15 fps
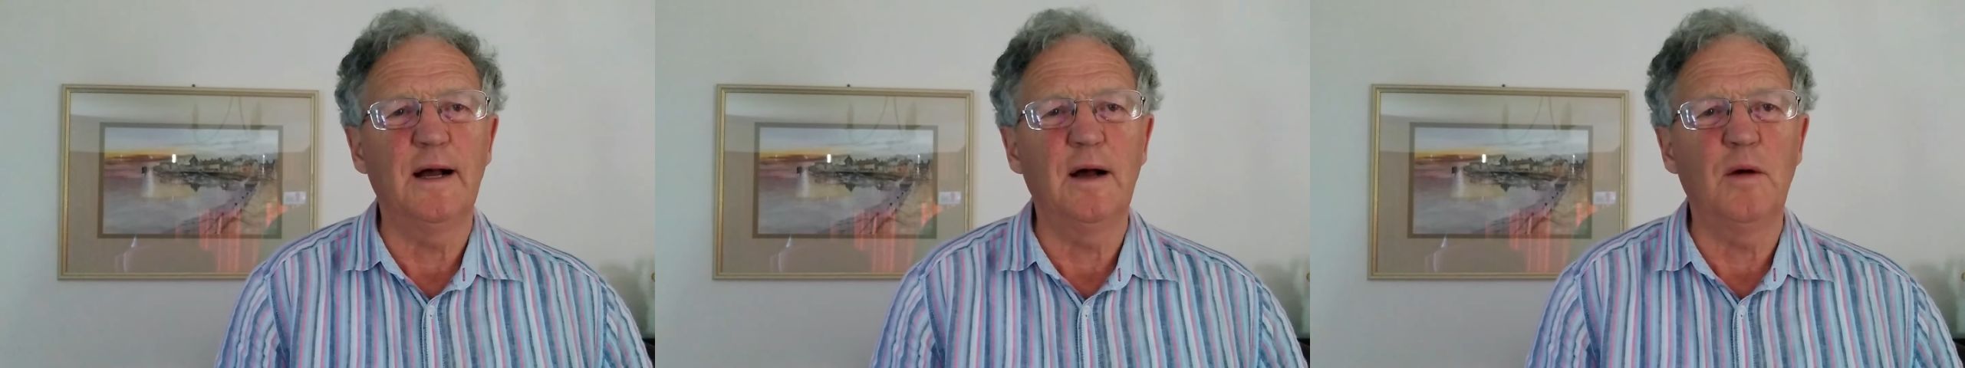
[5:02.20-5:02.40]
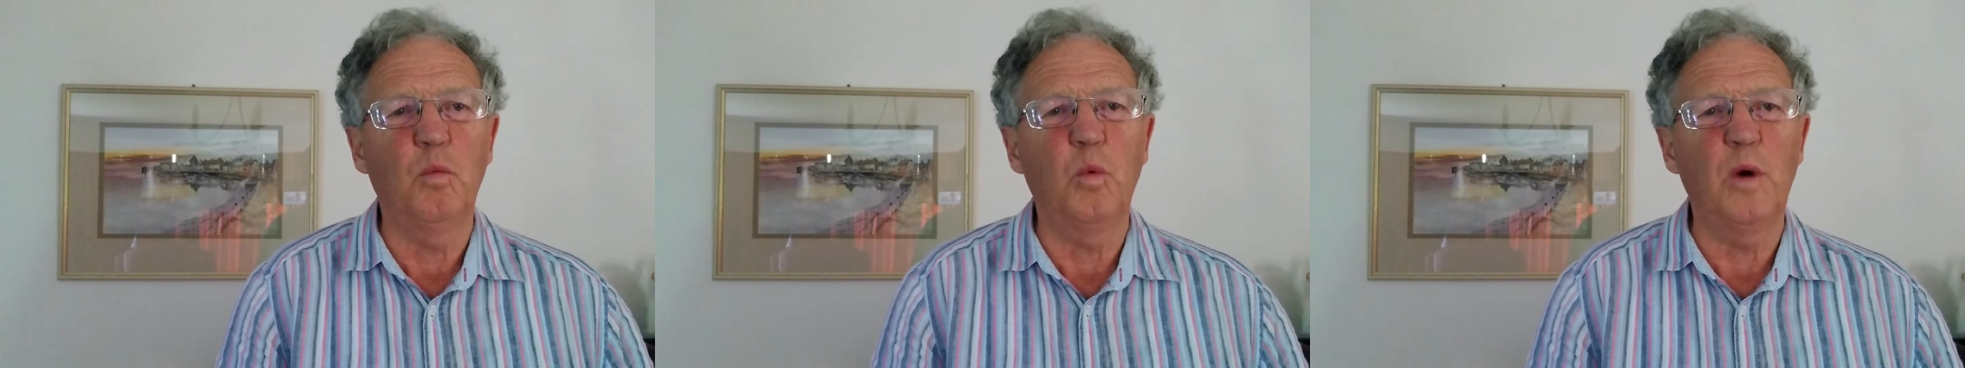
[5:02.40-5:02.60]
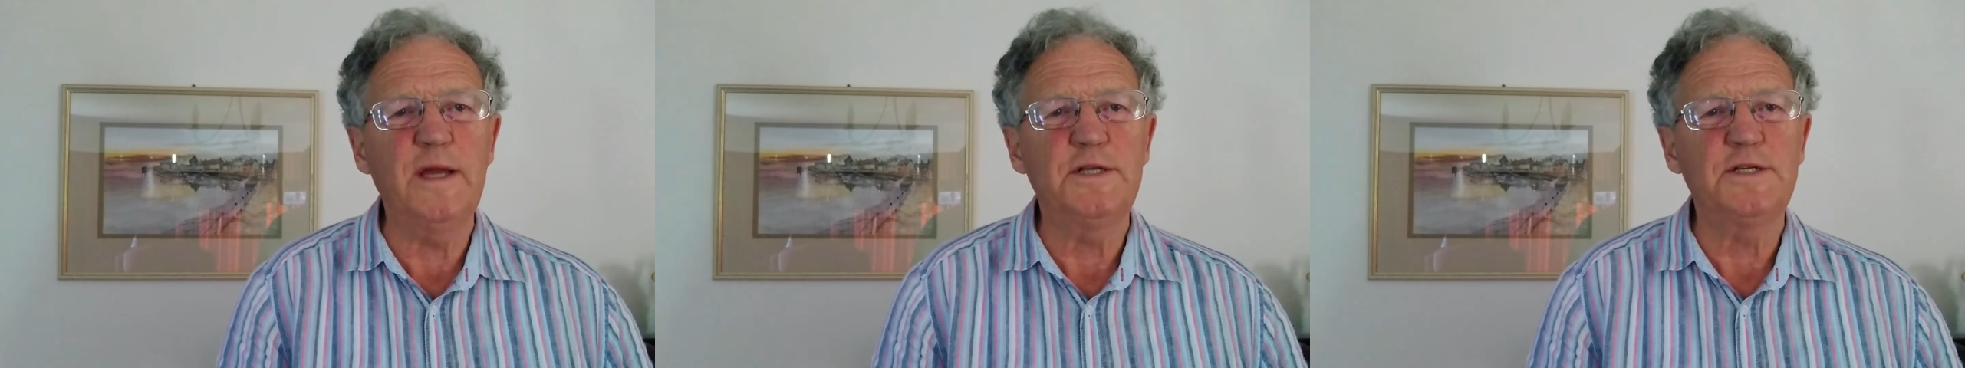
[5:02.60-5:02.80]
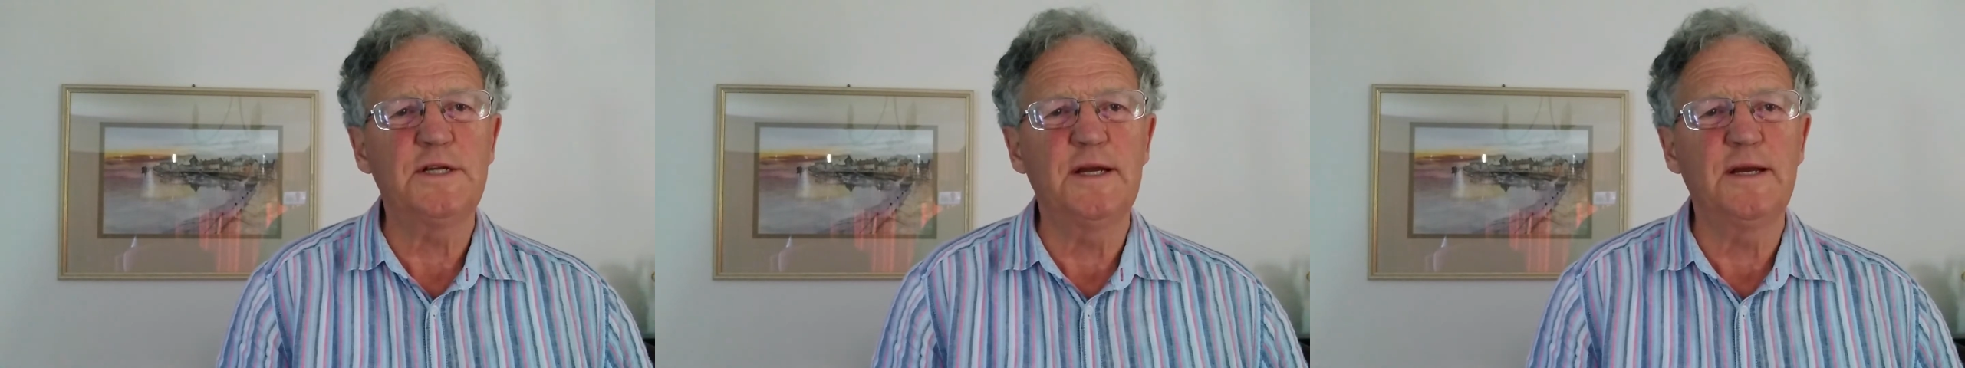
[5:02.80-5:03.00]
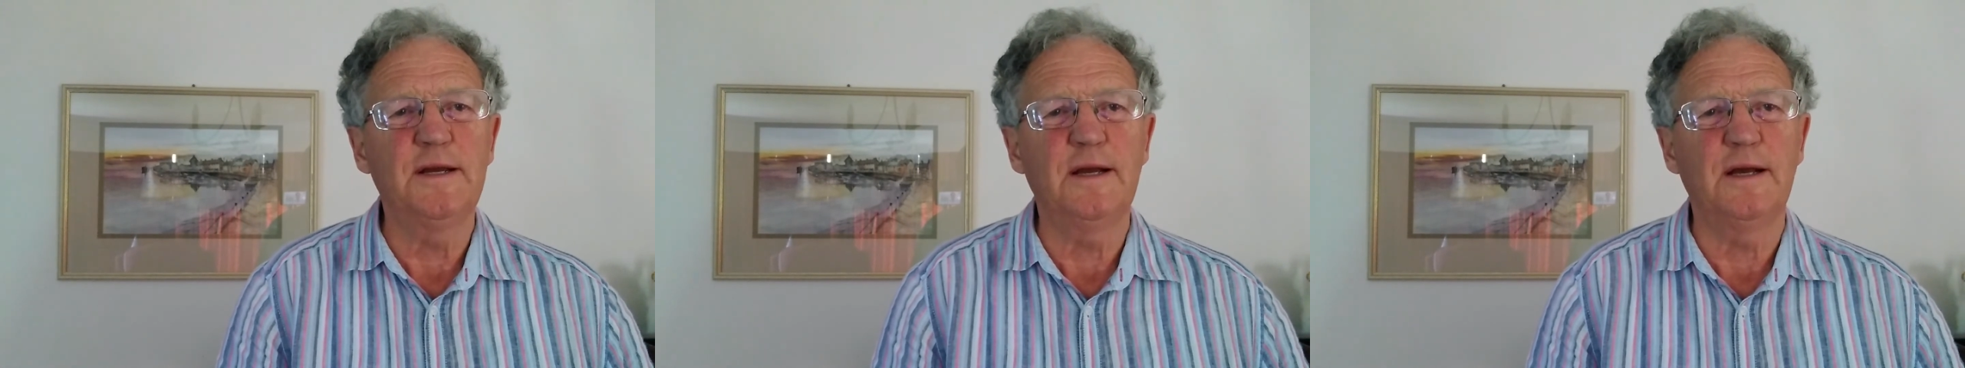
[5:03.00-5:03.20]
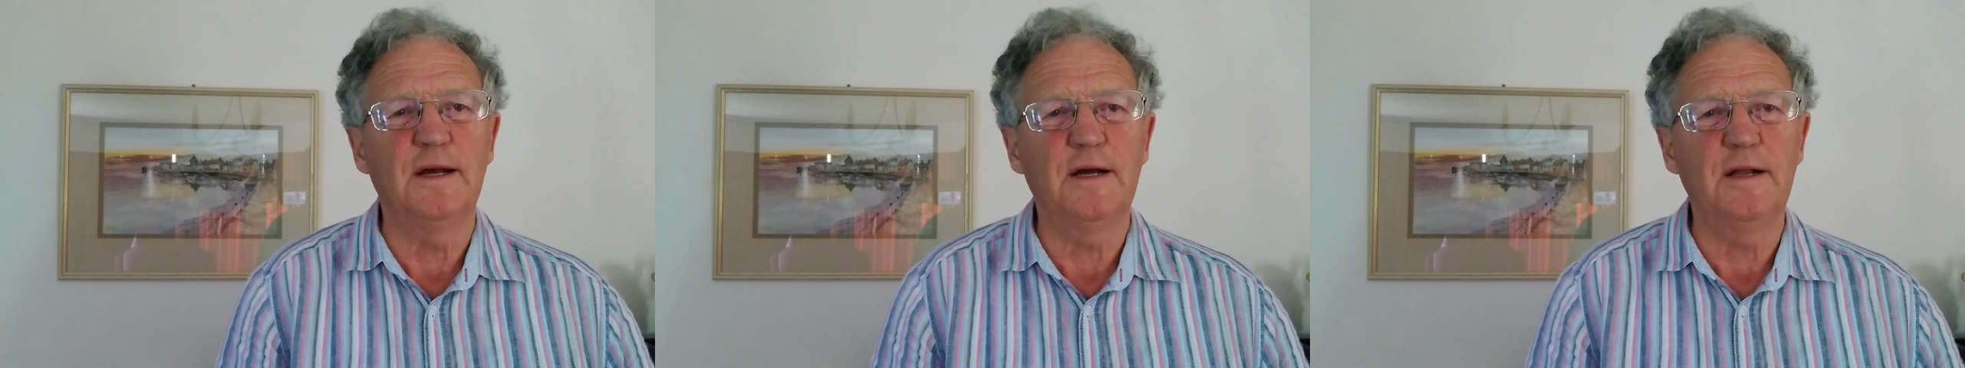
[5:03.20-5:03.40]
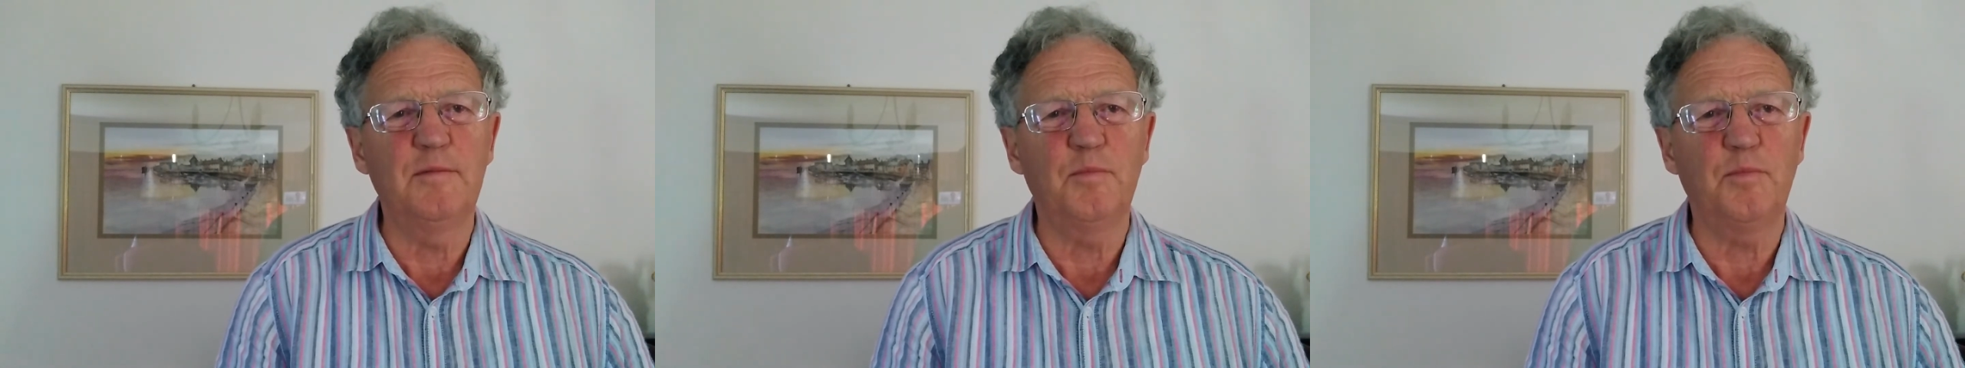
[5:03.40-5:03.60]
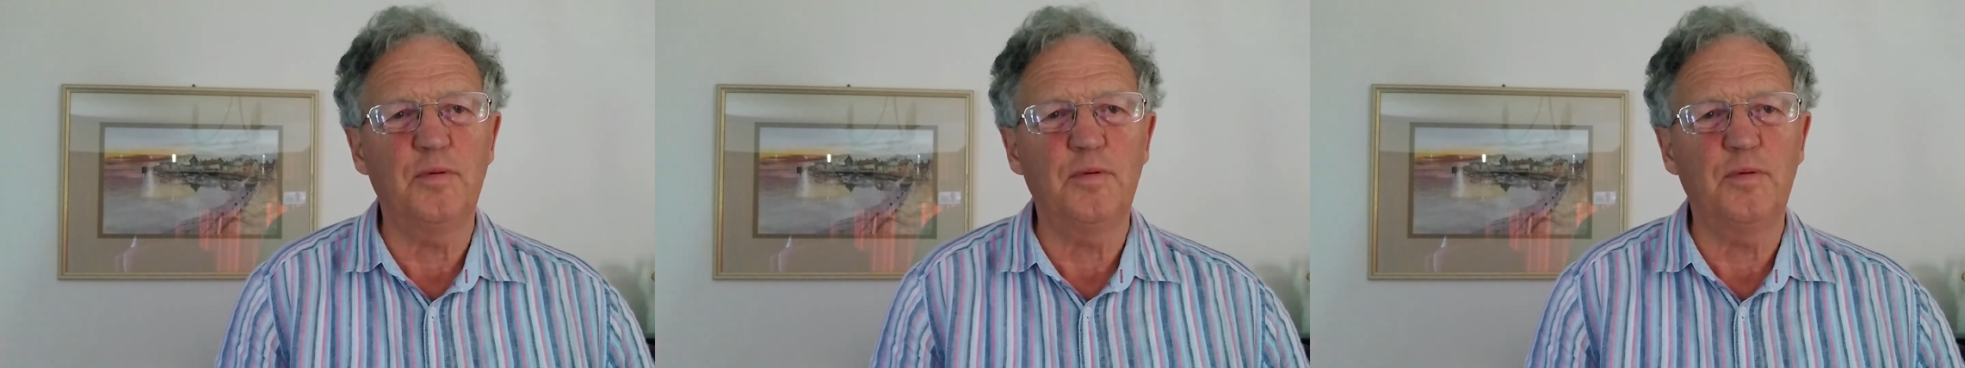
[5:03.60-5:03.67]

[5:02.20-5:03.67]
are waiting and